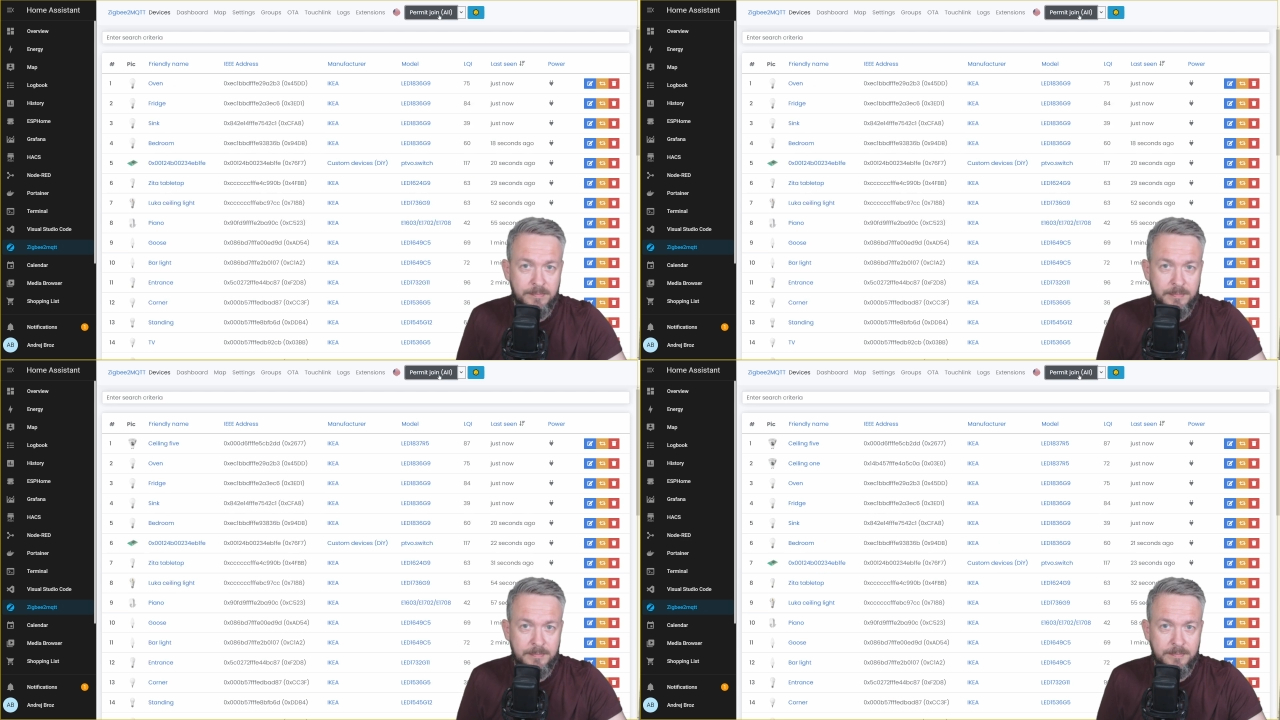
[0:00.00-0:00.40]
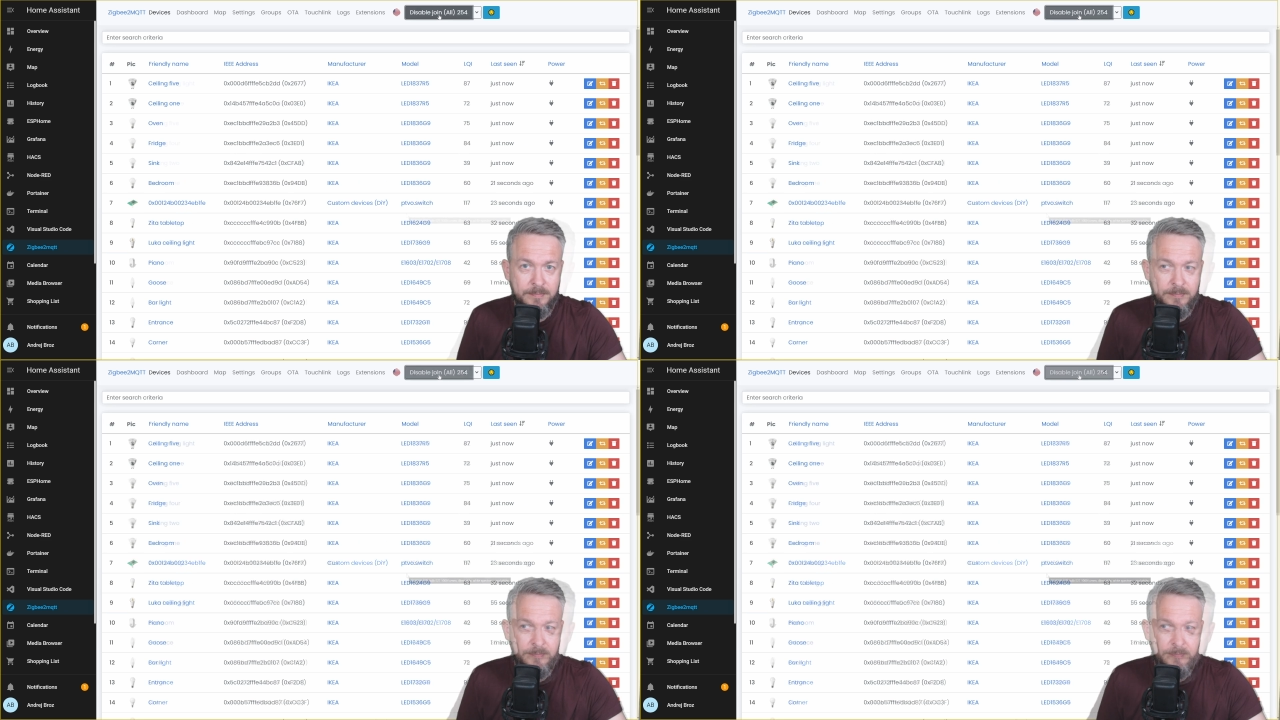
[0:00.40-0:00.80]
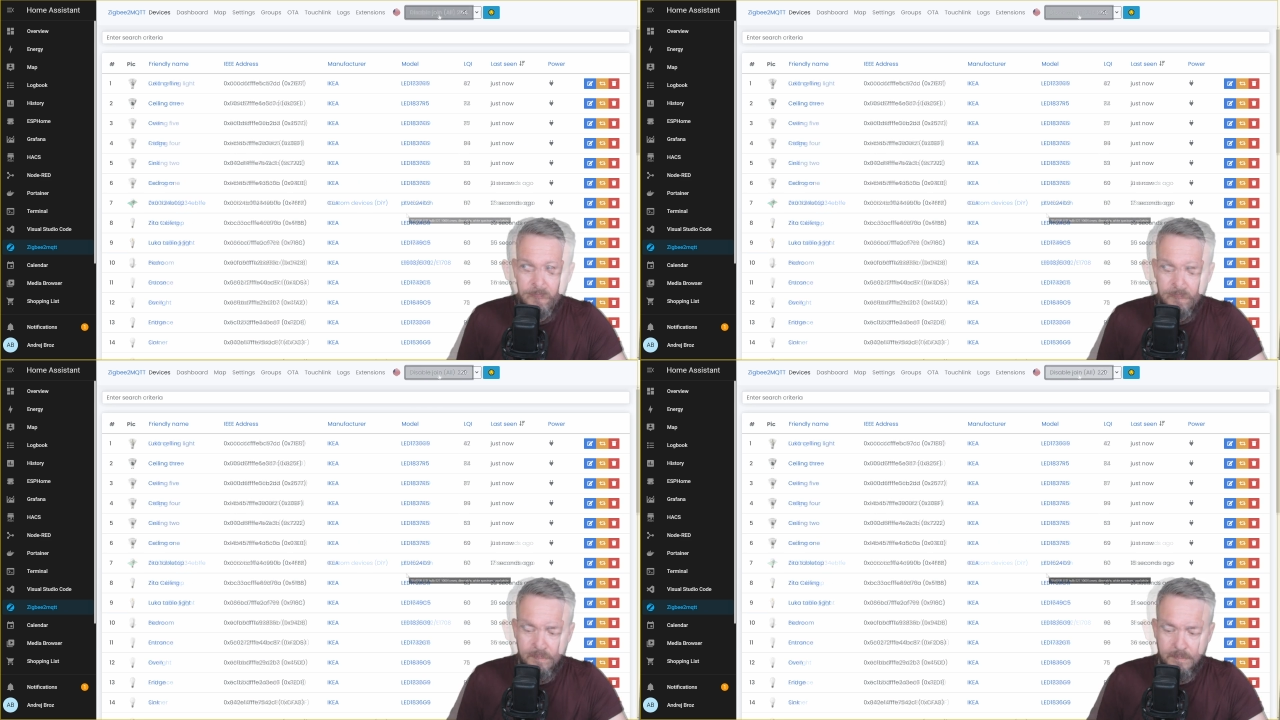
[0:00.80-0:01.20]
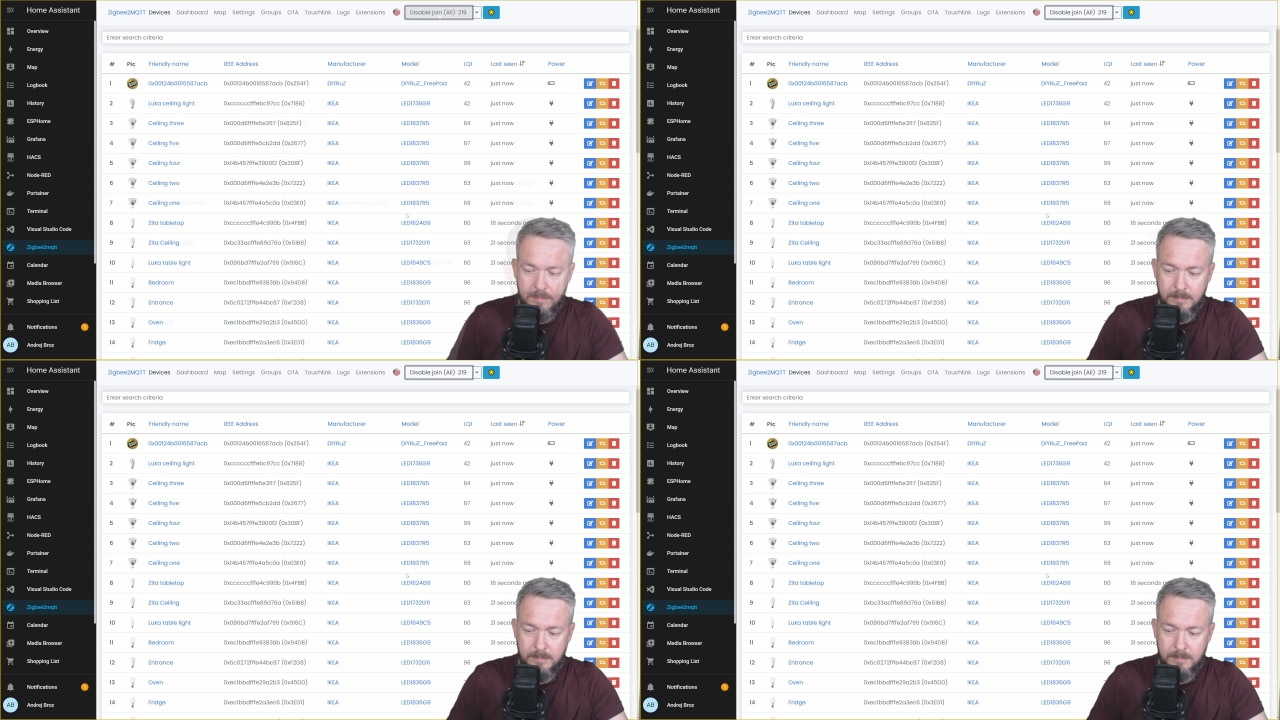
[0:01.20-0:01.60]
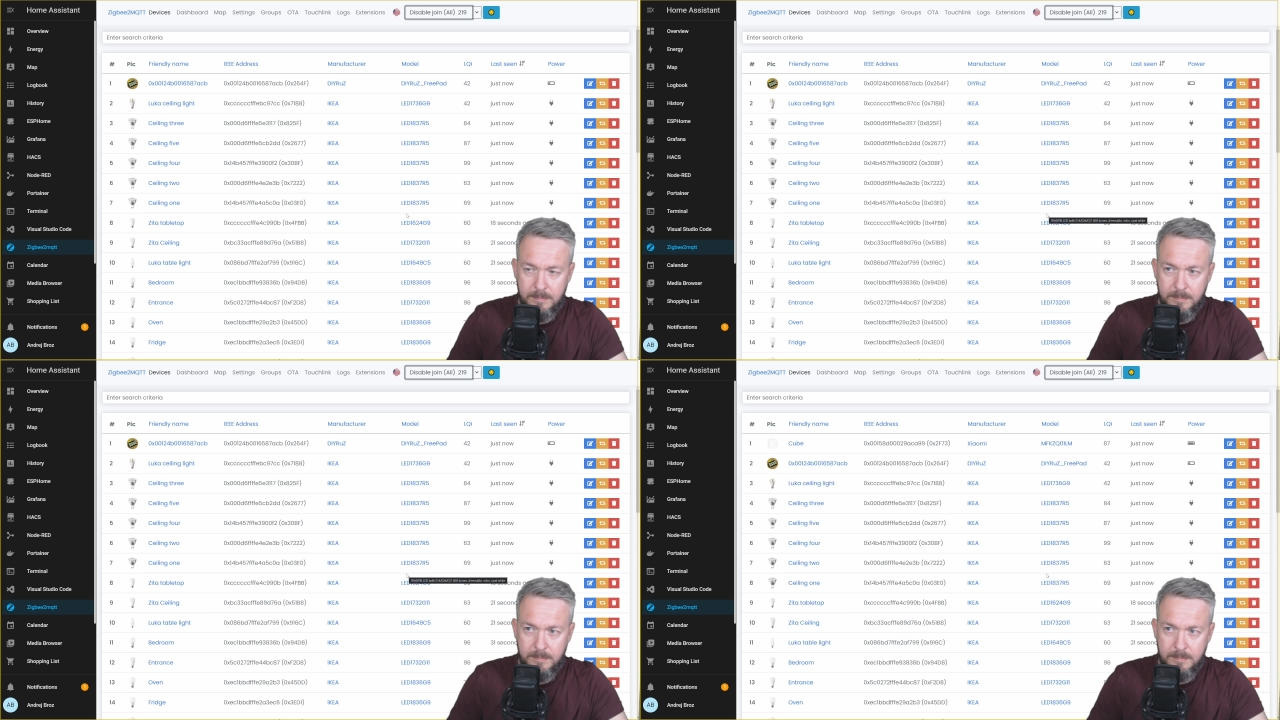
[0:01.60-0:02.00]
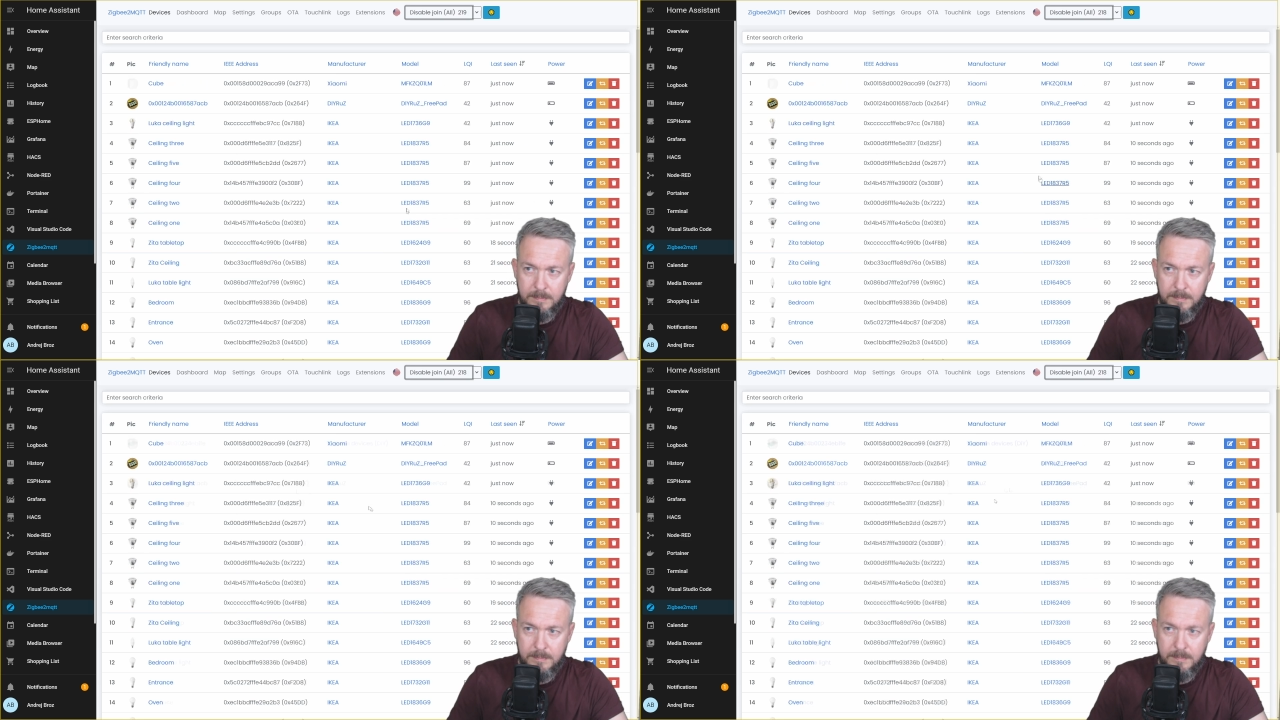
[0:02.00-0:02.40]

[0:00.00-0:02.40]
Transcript: [no speech]